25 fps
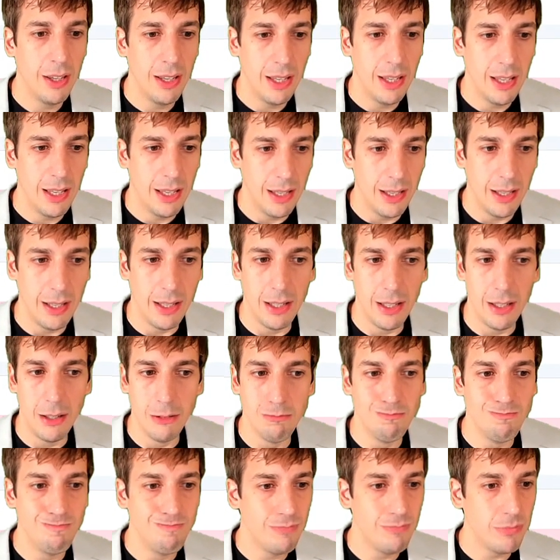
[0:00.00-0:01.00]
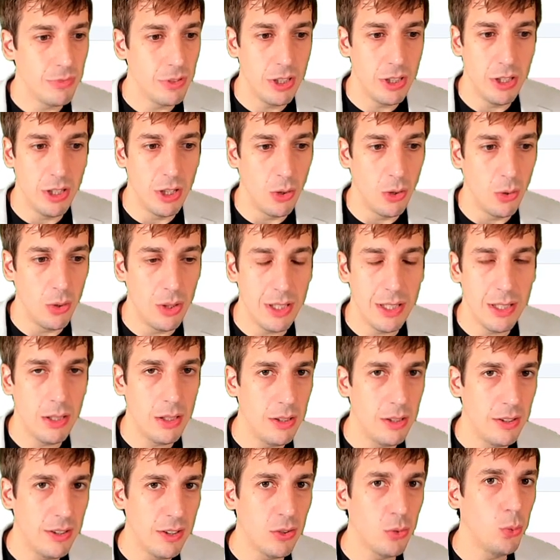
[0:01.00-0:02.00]

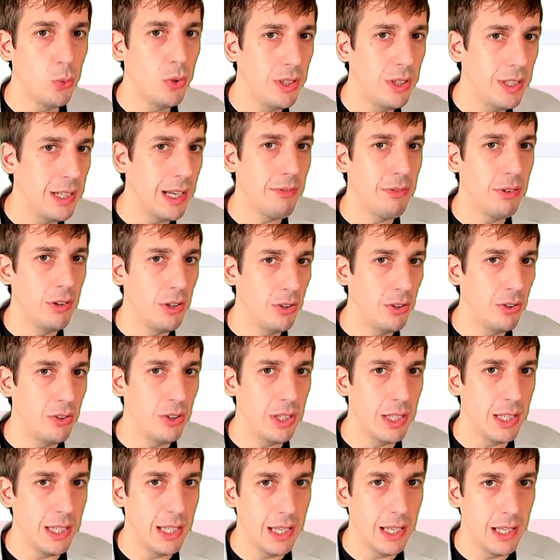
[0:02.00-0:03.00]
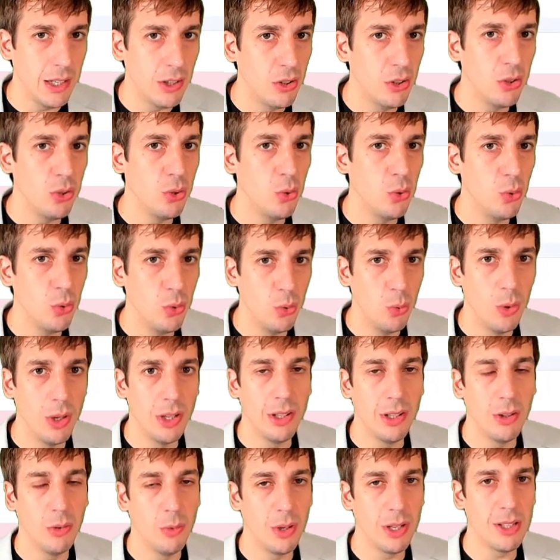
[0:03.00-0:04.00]
This would definitely elude what
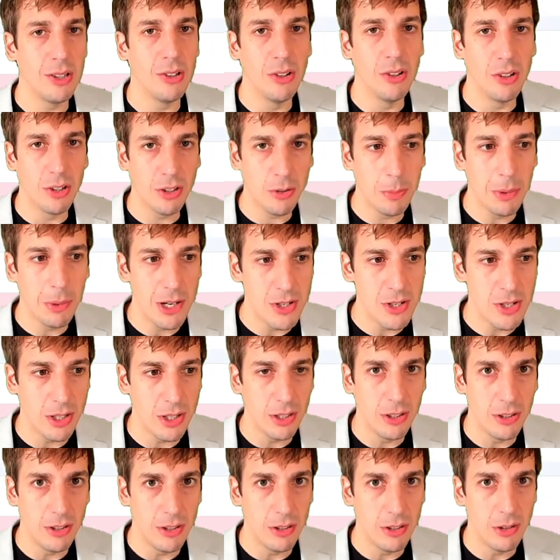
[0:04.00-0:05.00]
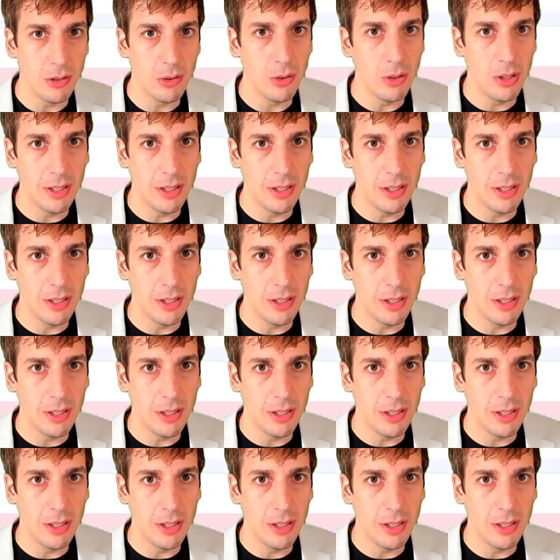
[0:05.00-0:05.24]
a regular expression could do.